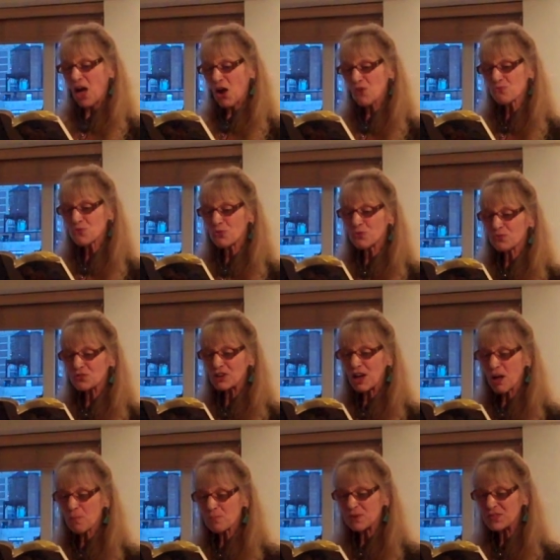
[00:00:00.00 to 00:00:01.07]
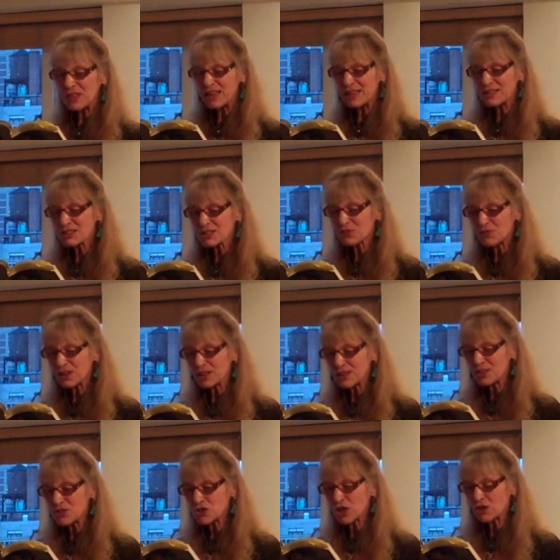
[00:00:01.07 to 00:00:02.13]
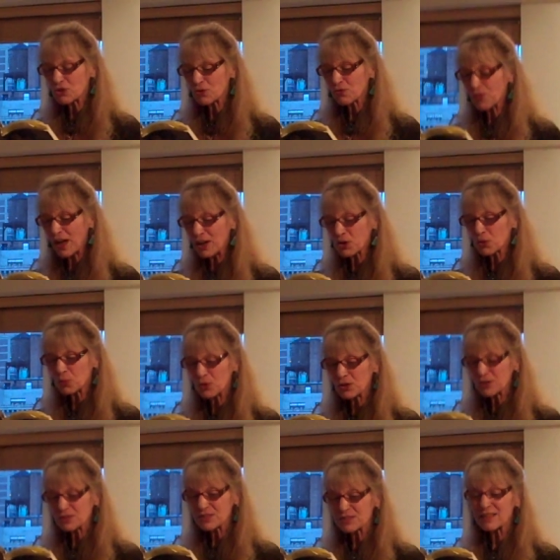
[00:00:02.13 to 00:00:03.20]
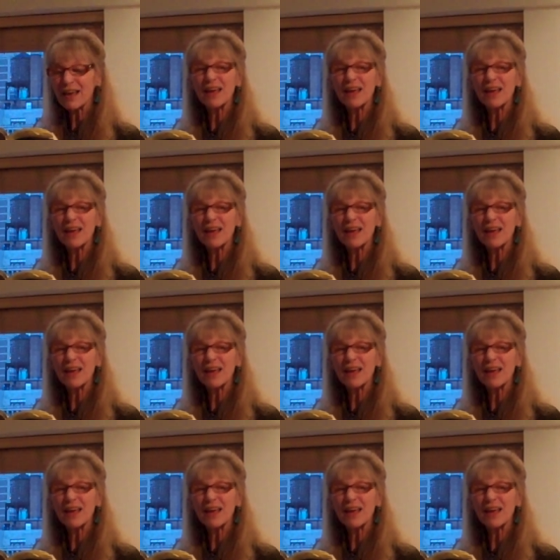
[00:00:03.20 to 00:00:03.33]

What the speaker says: A rooftop in the East Village under fireworks,